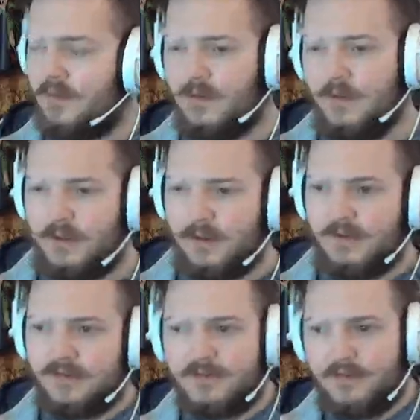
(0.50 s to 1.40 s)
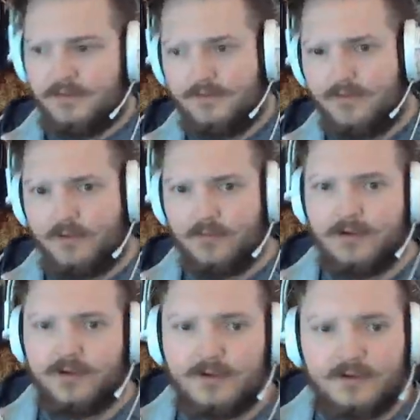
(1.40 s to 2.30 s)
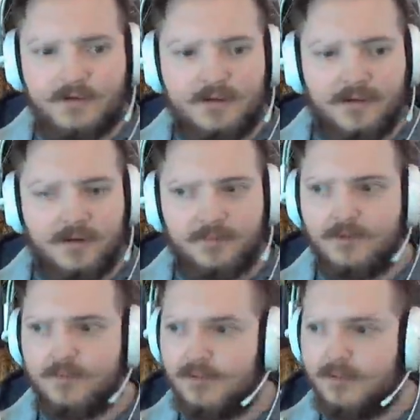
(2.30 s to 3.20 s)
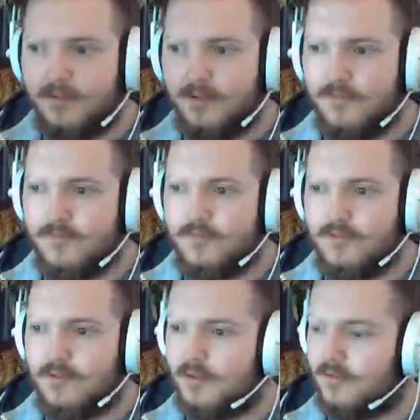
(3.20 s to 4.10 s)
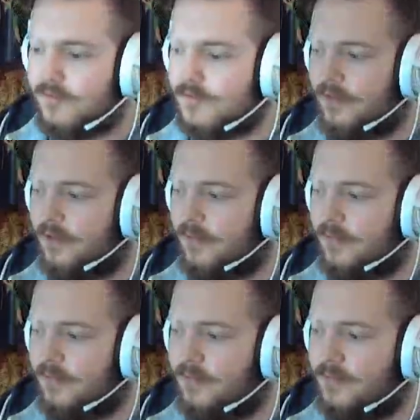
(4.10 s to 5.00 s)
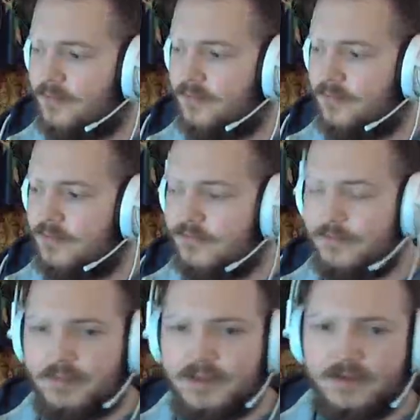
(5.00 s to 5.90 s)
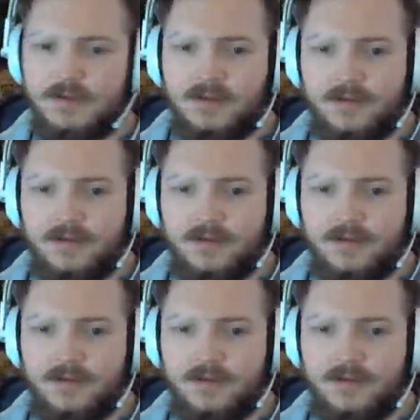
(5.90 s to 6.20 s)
Hey guys, Faramar here. I'm going to be going over some PvP